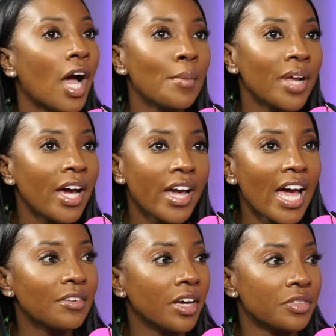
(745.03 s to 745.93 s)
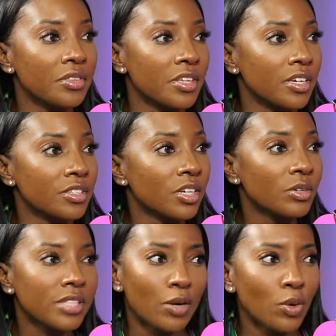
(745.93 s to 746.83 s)
I mean, I had nothing then, so it
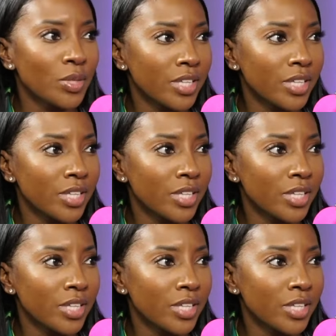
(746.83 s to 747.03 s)
was like, "We'll well, we